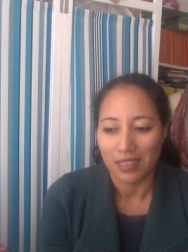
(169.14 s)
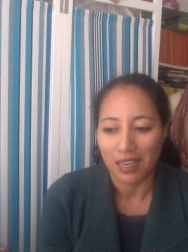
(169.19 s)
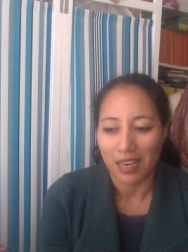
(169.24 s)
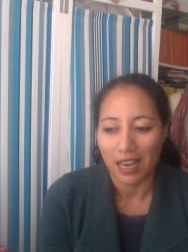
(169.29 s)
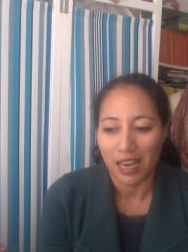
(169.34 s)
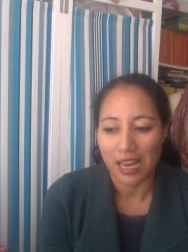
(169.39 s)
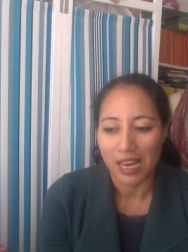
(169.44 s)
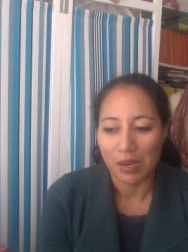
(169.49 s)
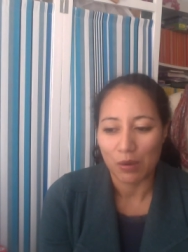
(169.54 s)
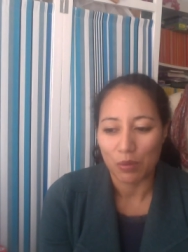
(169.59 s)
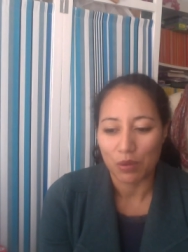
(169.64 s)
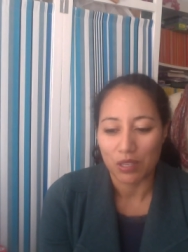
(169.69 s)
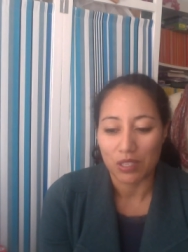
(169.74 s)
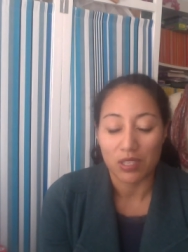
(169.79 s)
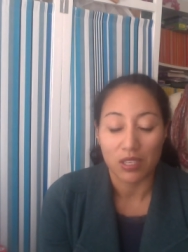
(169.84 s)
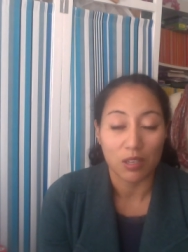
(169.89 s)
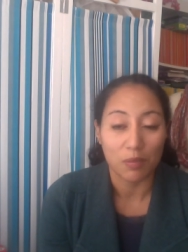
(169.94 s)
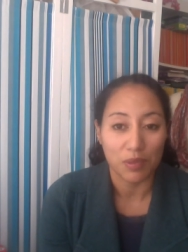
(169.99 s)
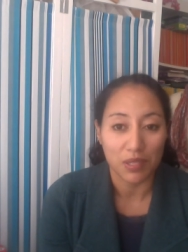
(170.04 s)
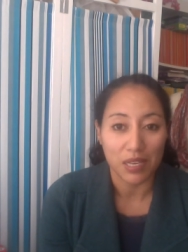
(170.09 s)
I
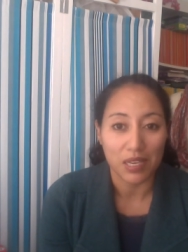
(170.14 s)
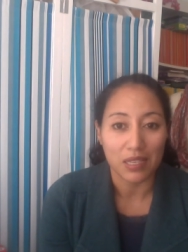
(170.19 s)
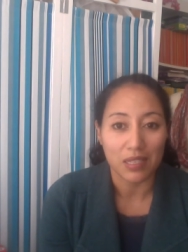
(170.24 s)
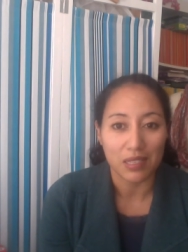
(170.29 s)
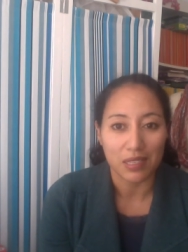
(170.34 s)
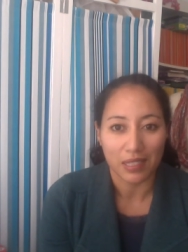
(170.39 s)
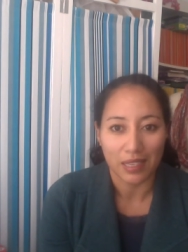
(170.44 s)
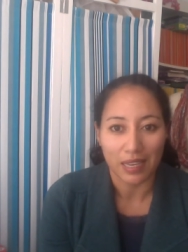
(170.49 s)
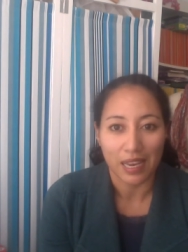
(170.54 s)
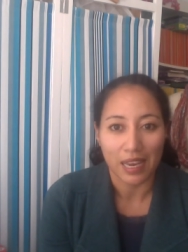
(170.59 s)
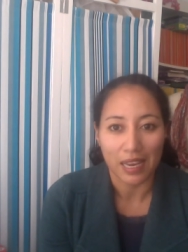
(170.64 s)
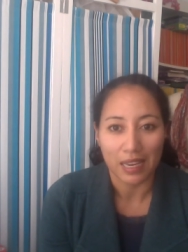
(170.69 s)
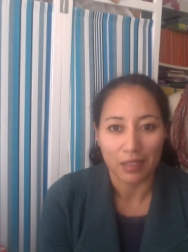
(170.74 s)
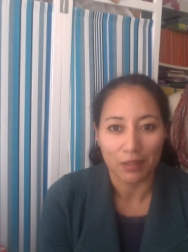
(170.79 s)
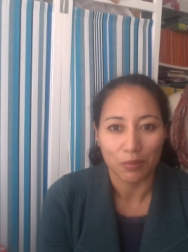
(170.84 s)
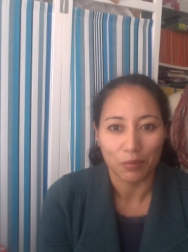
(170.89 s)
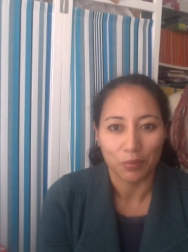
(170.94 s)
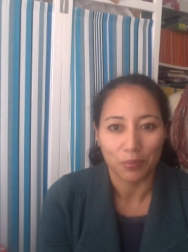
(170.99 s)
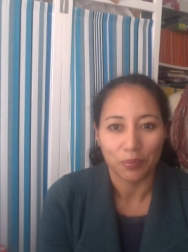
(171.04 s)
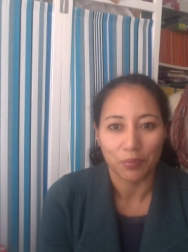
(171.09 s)
was obsessed
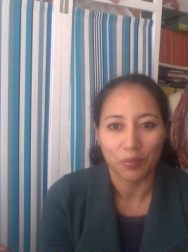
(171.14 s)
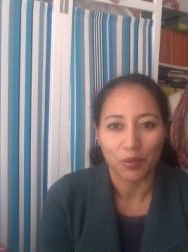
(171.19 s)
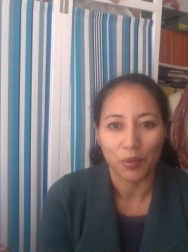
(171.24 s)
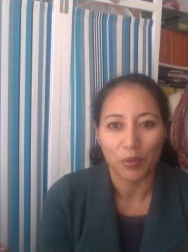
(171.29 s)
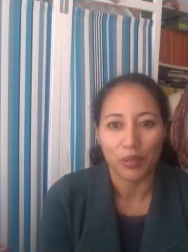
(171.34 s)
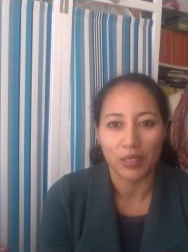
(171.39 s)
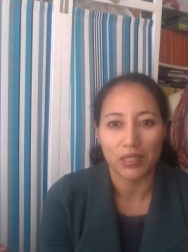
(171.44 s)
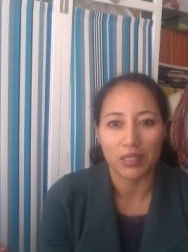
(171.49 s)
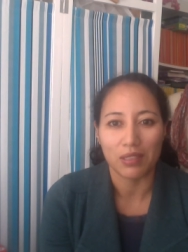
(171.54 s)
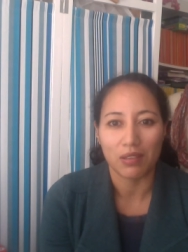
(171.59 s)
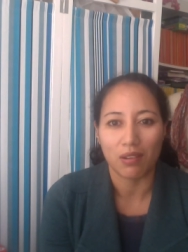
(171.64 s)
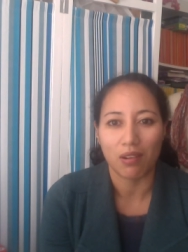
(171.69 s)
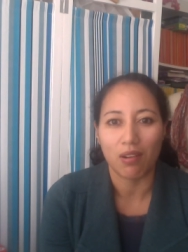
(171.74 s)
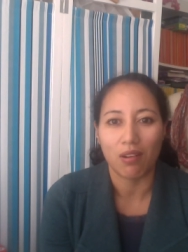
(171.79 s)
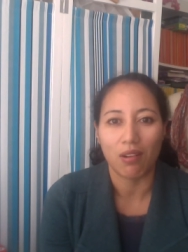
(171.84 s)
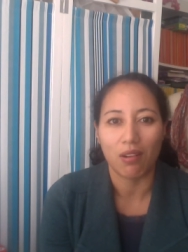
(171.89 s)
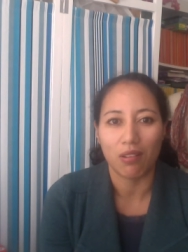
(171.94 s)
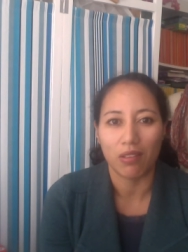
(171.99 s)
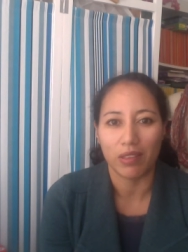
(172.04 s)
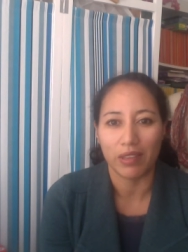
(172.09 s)
again with
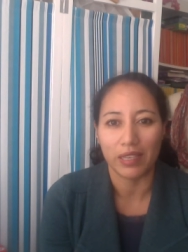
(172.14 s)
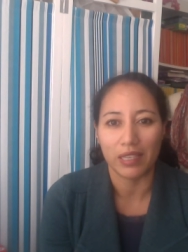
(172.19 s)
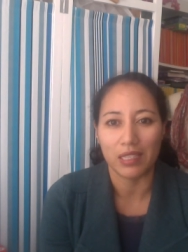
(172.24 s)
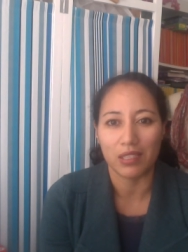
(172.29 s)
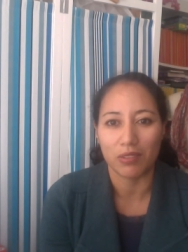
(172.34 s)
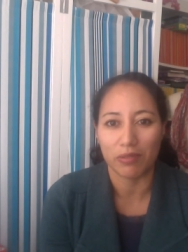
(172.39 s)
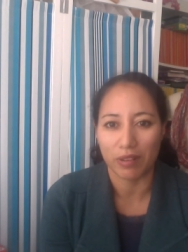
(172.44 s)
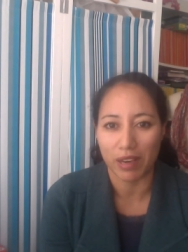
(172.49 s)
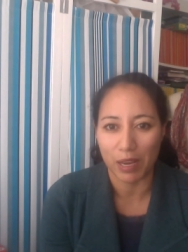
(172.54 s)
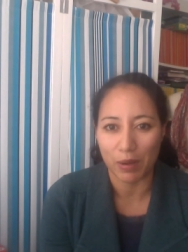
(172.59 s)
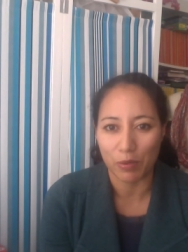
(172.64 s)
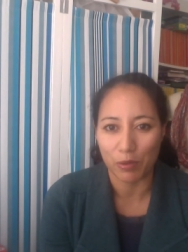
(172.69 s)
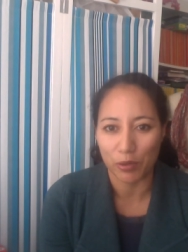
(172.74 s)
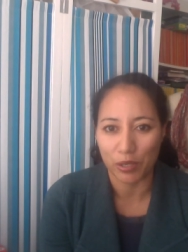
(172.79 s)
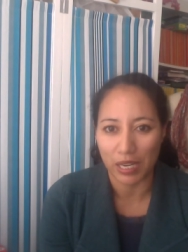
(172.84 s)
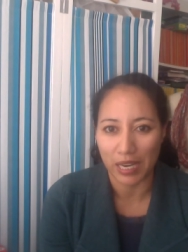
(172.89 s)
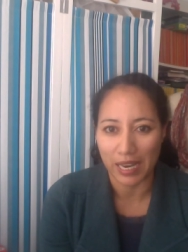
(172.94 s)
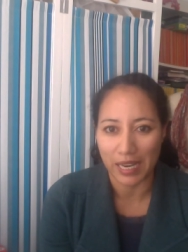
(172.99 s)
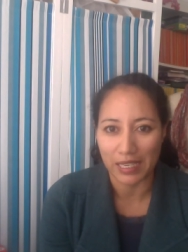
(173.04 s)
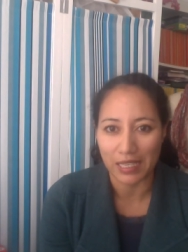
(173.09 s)
all things fiber
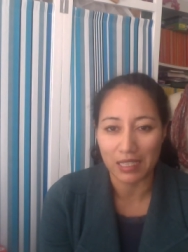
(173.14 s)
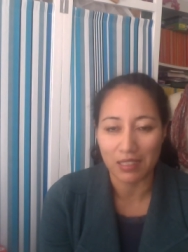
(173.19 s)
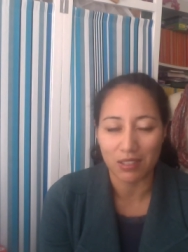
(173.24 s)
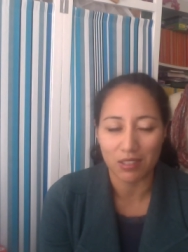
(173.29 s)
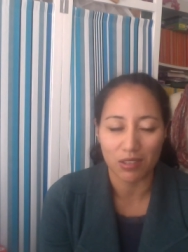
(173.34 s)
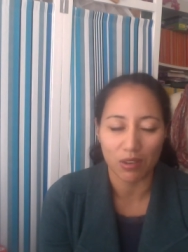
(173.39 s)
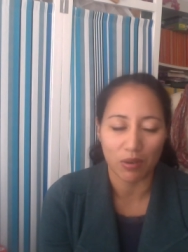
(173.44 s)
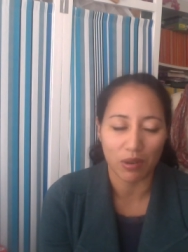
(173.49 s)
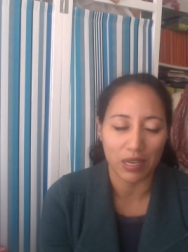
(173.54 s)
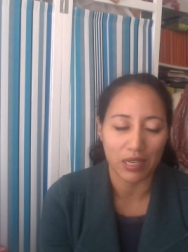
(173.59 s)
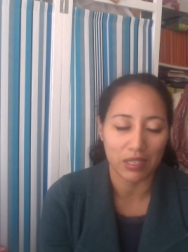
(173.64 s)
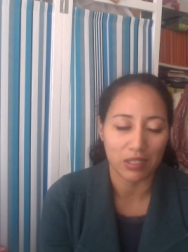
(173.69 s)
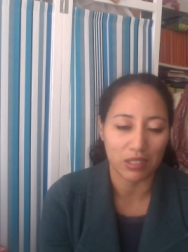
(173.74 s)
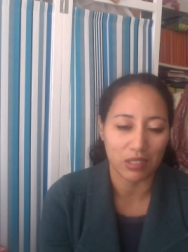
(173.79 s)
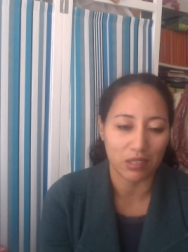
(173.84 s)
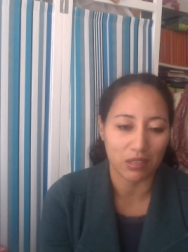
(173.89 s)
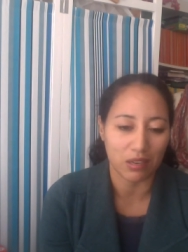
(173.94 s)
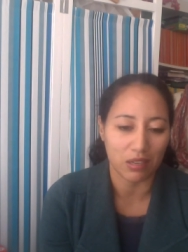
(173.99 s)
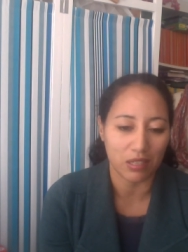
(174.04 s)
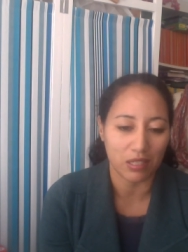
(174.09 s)
related. So I
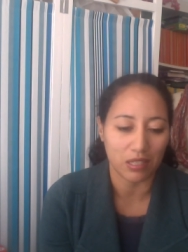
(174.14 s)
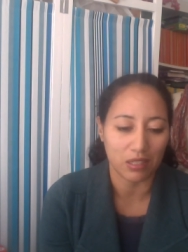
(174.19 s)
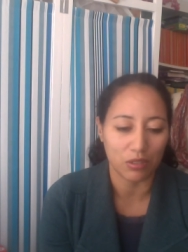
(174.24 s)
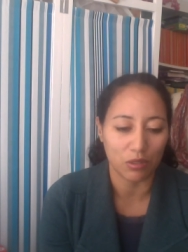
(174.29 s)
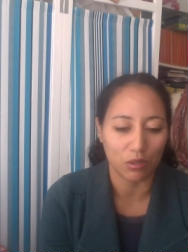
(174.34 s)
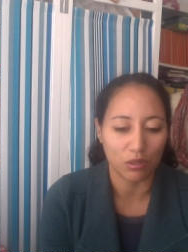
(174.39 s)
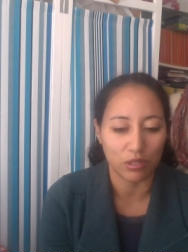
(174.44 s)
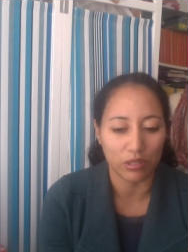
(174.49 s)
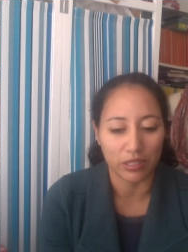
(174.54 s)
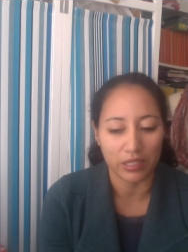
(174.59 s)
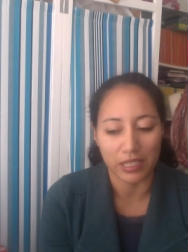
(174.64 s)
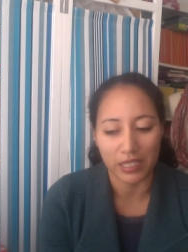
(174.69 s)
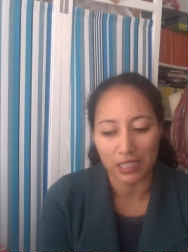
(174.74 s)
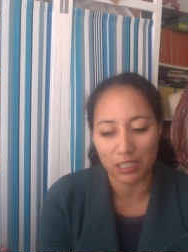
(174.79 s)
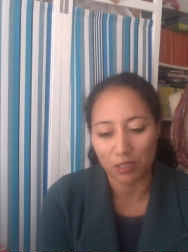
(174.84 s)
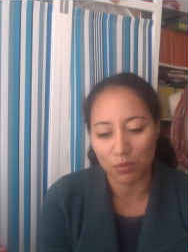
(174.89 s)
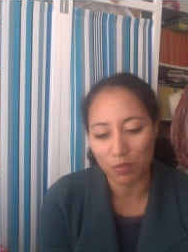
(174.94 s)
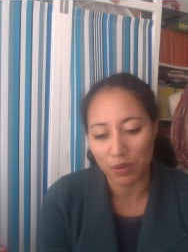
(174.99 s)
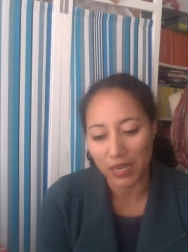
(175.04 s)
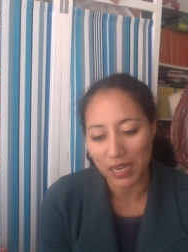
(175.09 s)
started to learning
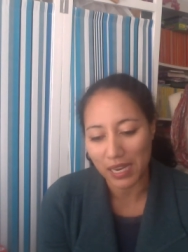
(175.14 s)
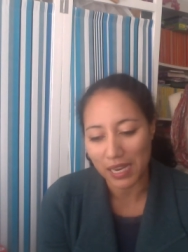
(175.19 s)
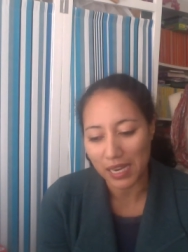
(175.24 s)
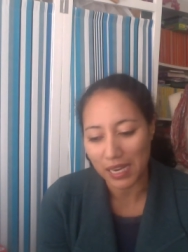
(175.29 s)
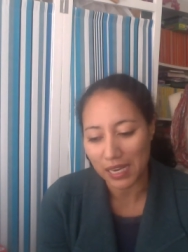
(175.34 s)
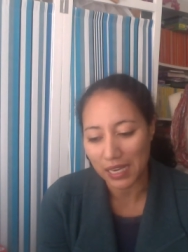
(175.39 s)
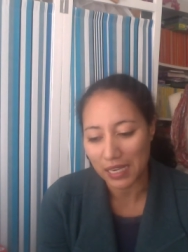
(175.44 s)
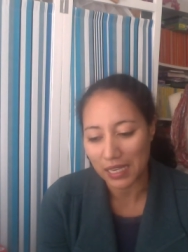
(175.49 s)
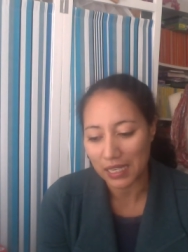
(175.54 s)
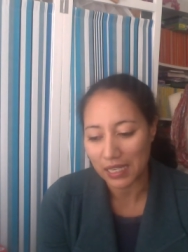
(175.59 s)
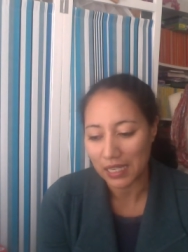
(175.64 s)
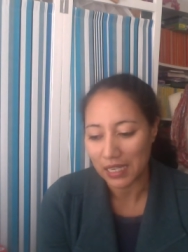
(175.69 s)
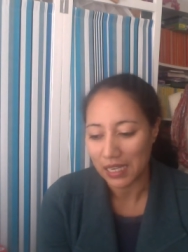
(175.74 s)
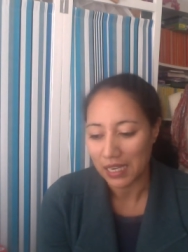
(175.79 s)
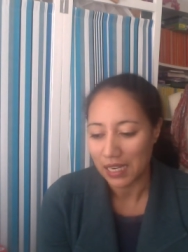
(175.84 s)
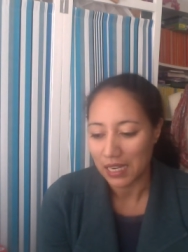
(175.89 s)
spinning,